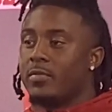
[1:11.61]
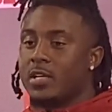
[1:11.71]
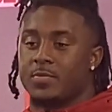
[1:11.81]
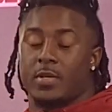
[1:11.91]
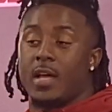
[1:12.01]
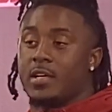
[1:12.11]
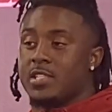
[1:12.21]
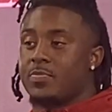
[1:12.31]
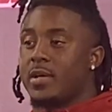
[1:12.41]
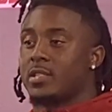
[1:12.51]
I kind of
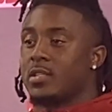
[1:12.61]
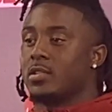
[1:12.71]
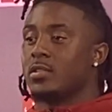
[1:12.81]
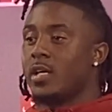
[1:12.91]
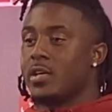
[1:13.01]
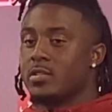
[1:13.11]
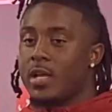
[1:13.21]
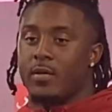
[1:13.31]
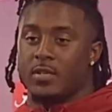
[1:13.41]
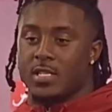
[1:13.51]
expected that he'd
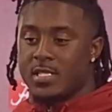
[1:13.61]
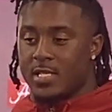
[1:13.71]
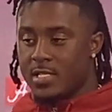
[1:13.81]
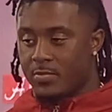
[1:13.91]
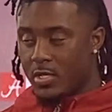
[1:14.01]
have this season